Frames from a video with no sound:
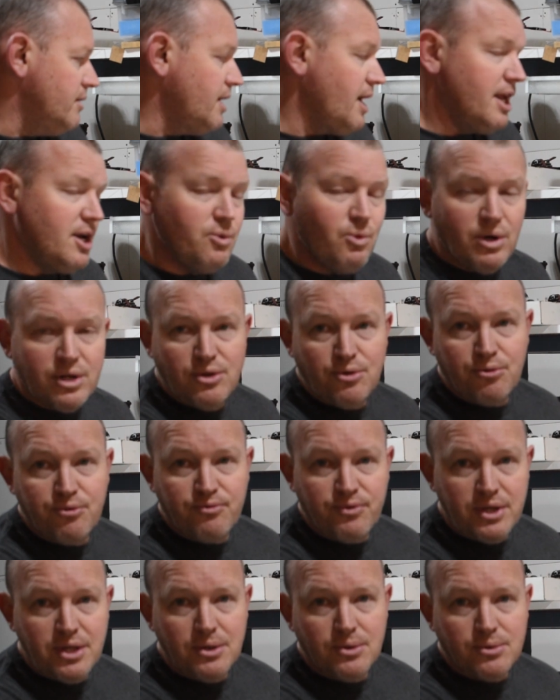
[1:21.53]
kind of what you
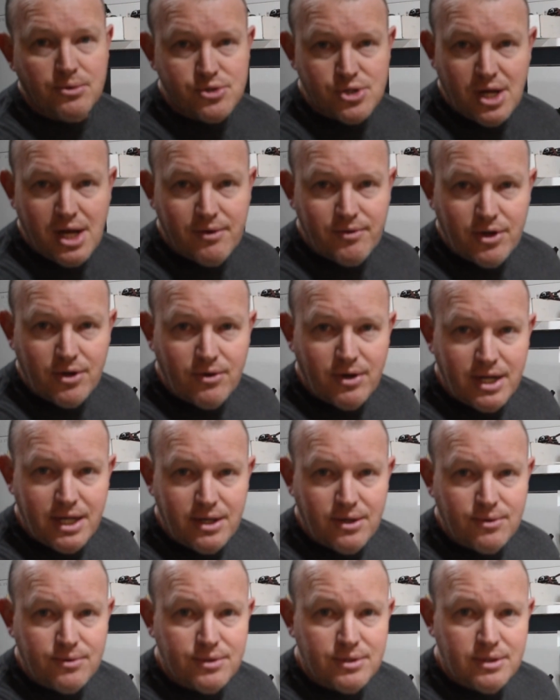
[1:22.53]
feel driving
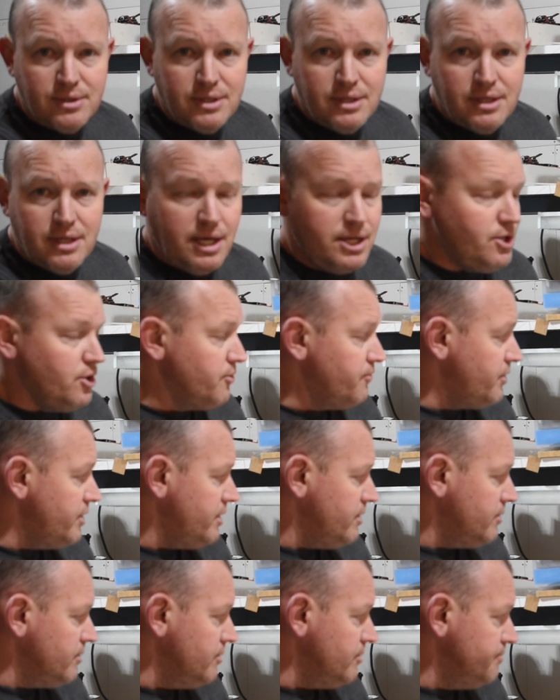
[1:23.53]
around in your
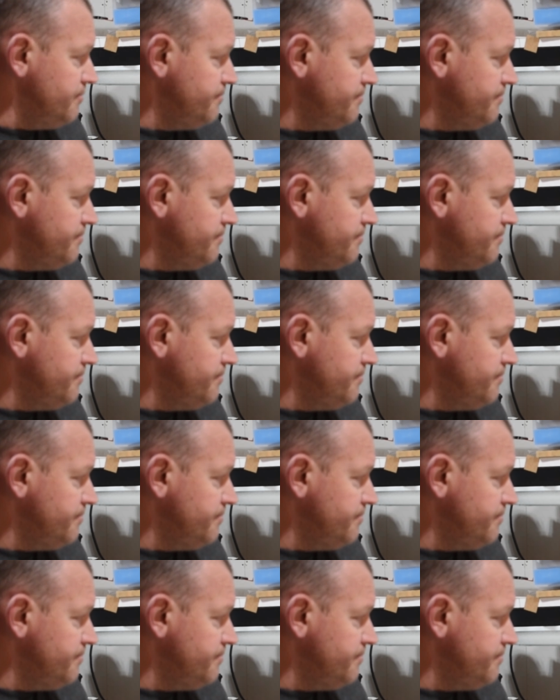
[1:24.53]
vehicle.